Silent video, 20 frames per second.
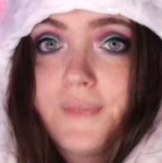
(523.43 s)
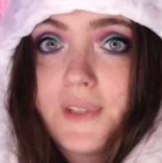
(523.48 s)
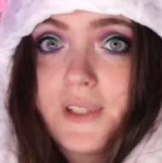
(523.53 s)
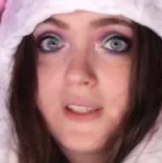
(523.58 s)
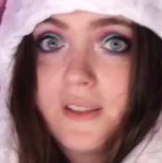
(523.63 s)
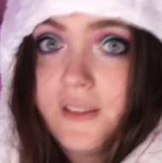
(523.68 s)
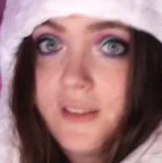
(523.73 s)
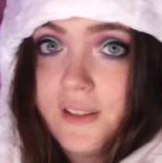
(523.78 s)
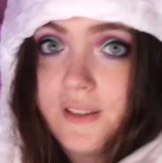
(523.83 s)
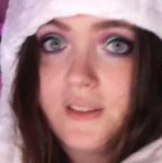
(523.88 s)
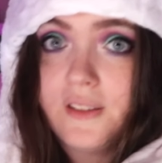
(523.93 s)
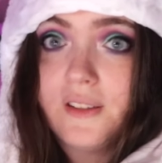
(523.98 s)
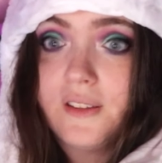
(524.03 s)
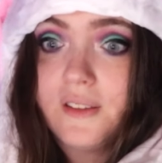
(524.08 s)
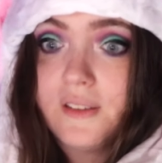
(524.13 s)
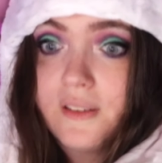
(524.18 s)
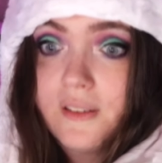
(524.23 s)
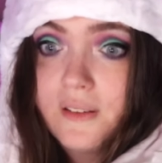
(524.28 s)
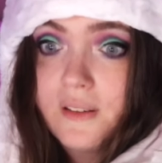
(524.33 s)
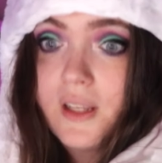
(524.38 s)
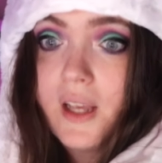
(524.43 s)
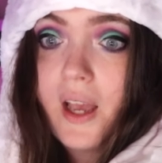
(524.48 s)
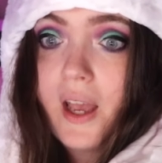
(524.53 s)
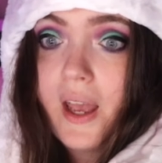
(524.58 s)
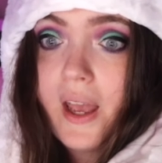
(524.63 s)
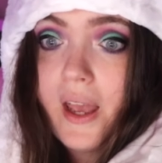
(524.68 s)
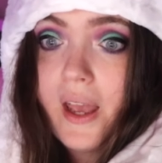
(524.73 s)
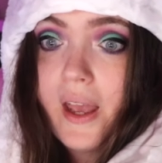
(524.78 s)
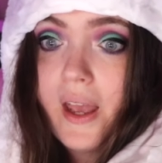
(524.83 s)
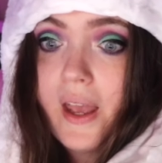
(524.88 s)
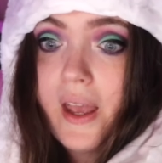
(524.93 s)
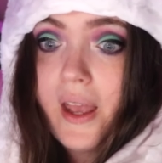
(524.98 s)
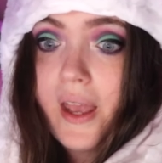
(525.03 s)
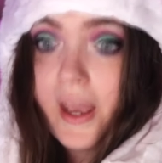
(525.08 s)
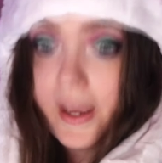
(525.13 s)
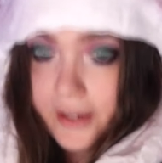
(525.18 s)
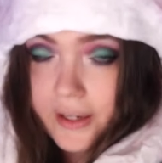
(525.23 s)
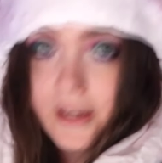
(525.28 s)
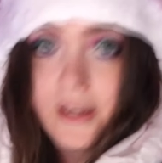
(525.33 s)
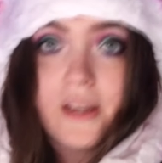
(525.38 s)
Because this is
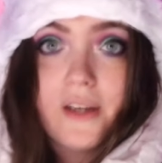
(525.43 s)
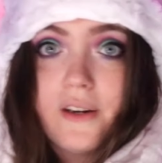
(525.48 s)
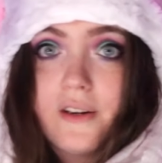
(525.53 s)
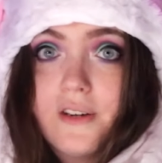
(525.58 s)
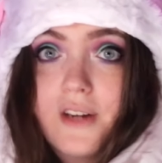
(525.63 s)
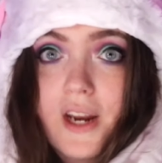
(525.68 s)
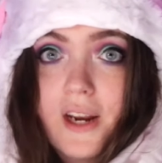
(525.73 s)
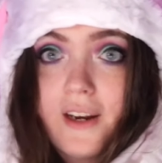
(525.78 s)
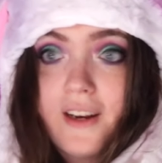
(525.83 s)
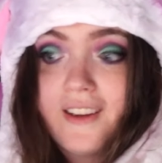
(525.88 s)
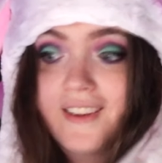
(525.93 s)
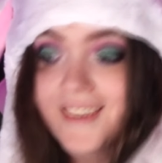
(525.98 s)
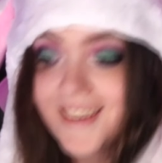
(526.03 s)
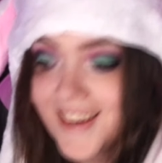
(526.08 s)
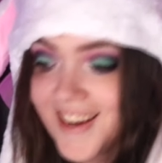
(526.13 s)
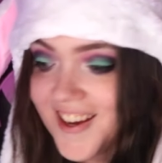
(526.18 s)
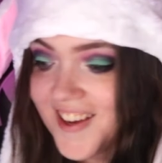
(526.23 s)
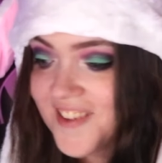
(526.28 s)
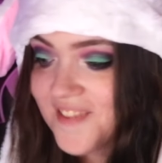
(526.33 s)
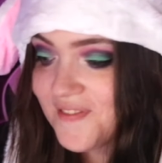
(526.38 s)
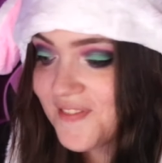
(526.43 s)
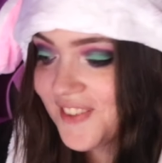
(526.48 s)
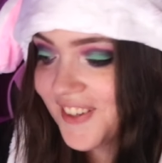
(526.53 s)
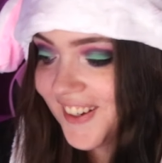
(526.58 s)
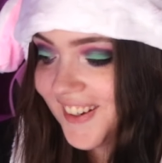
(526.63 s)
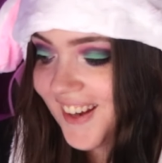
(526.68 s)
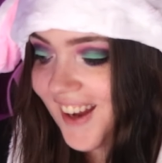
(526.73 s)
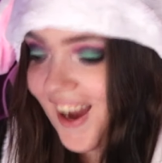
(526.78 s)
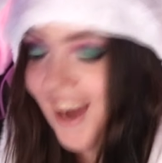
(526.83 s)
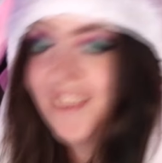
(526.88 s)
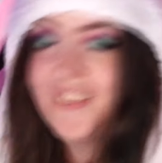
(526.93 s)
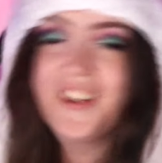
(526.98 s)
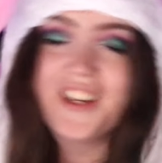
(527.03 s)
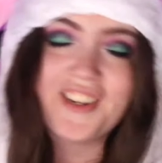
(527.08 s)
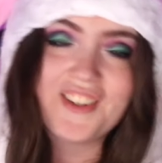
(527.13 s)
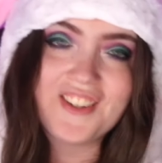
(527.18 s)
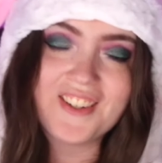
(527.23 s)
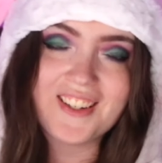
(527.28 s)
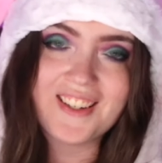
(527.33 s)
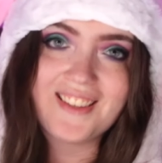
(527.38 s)
hecka entertaining. But I will
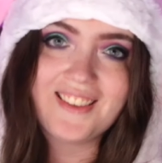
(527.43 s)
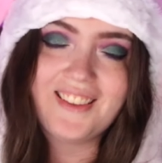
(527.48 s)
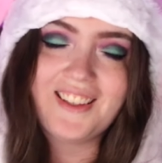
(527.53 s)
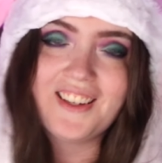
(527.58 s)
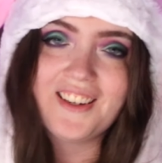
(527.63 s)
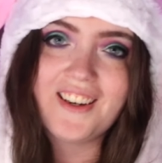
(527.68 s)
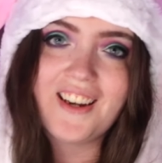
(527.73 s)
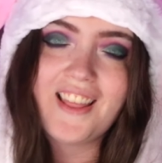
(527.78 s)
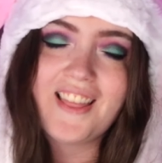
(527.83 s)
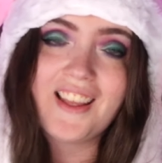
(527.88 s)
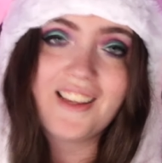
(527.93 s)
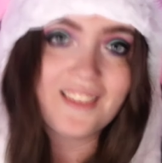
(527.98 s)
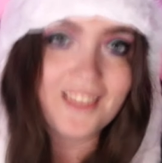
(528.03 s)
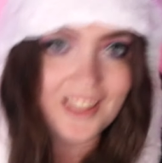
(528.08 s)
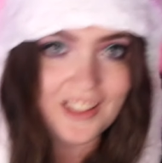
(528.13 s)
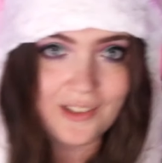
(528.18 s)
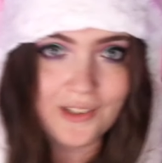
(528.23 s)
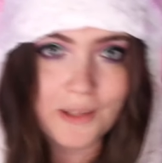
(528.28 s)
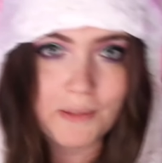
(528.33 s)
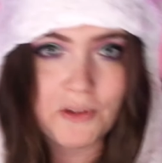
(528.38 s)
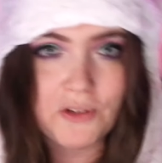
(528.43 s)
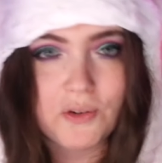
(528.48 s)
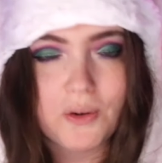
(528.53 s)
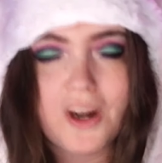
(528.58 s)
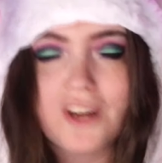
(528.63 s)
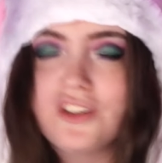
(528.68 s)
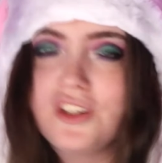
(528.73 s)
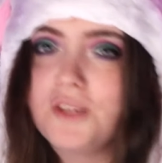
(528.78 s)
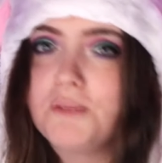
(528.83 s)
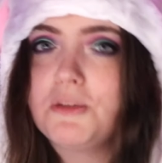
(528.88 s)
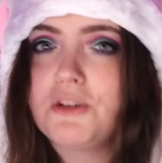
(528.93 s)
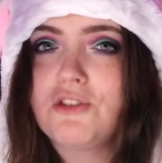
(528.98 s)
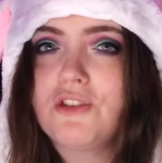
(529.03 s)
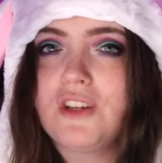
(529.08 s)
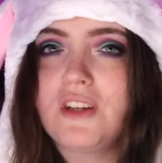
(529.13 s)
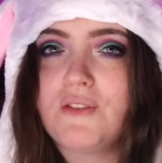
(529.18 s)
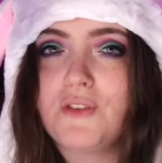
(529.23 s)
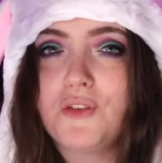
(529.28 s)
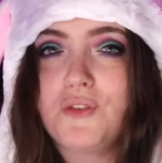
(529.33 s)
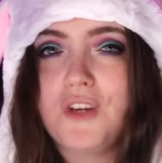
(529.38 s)
catch you guys later. Thanks again so much for watching. Be sure
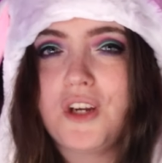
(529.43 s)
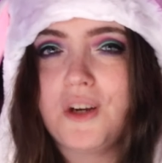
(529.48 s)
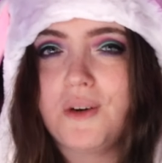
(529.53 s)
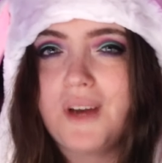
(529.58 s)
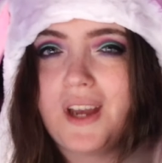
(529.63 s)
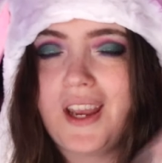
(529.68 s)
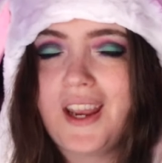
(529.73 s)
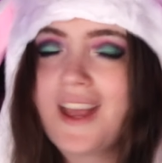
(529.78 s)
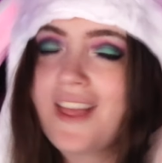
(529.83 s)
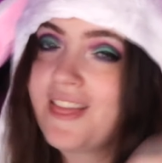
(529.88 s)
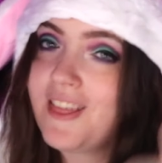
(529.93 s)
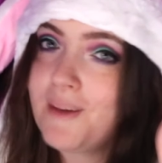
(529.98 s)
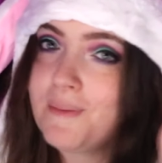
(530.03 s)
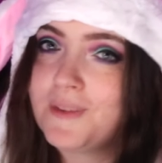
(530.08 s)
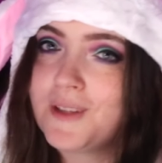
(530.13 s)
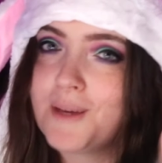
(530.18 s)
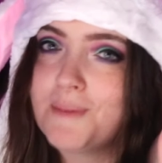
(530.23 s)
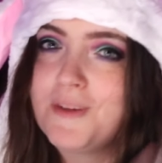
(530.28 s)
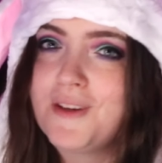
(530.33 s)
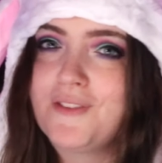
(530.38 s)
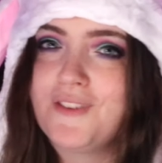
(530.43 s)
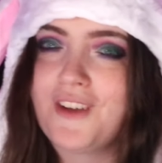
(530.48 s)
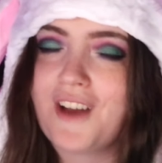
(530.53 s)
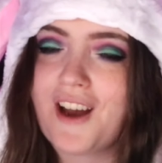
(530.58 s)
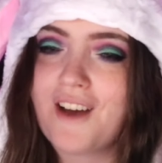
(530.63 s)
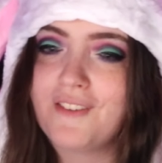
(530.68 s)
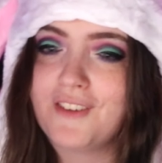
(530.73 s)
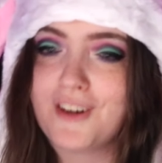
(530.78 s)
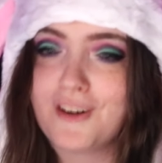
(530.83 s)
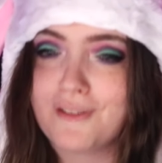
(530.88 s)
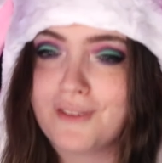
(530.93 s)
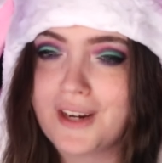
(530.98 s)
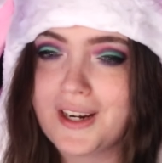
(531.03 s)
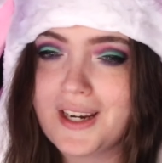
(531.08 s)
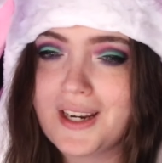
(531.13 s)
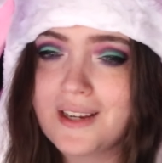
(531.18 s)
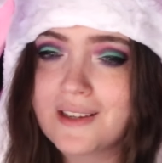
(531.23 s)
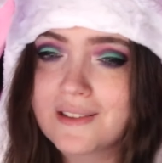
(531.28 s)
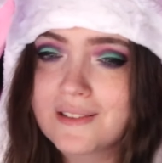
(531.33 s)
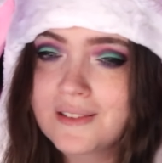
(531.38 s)
to give this video a, a thumbs up if you haven't
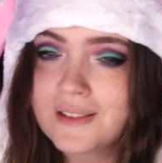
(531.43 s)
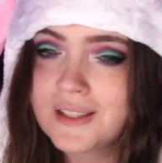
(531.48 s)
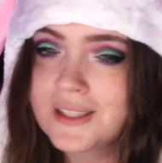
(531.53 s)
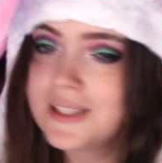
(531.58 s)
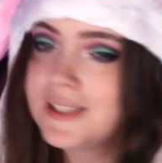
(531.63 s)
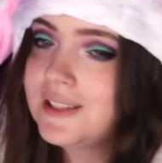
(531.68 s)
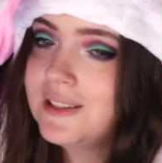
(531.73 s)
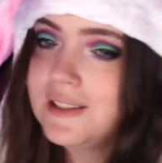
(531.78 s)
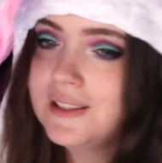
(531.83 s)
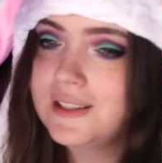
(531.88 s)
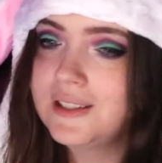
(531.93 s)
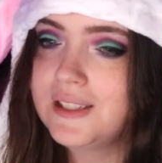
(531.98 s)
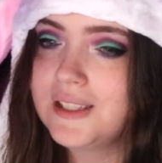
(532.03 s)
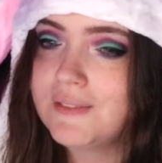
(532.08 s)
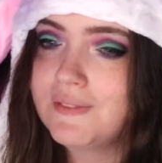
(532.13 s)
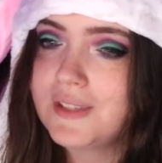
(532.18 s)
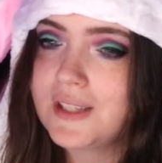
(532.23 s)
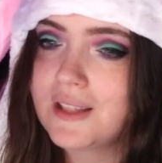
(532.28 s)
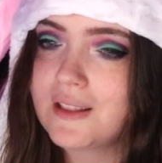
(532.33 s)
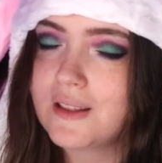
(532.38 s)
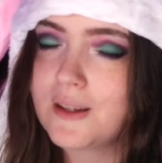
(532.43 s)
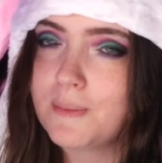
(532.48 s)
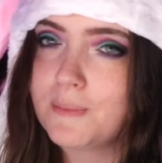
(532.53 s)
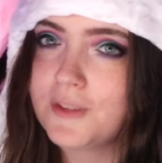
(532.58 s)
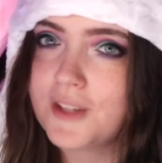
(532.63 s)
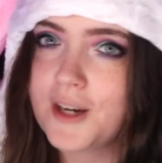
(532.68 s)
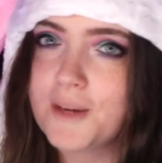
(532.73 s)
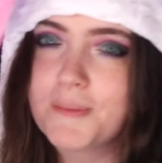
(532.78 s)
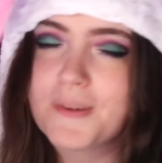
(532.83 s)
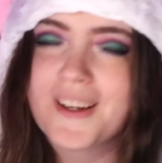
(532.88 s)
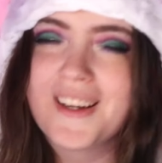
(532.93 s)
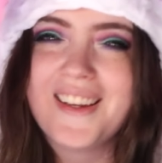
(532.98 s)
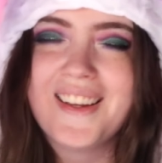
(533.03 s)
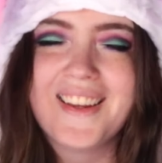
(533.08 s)
already. Give it that thumbs up.